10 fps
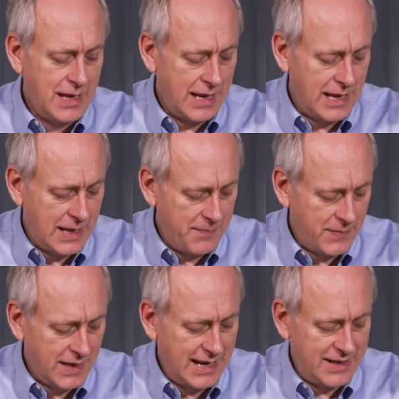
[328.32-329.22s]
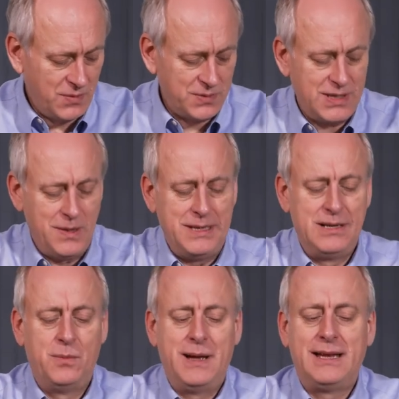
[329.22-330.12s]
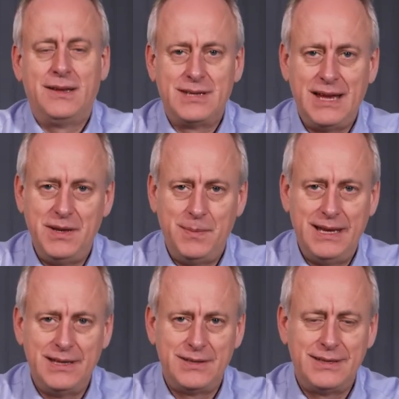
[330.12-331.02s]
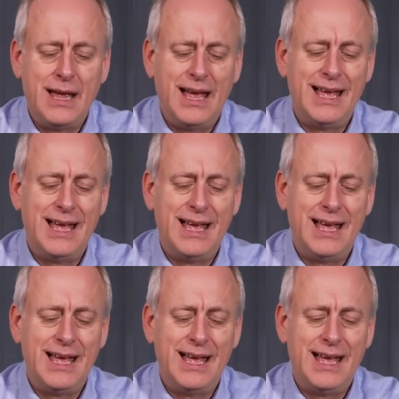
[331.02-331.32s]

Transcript: And also a little packet of safety pins.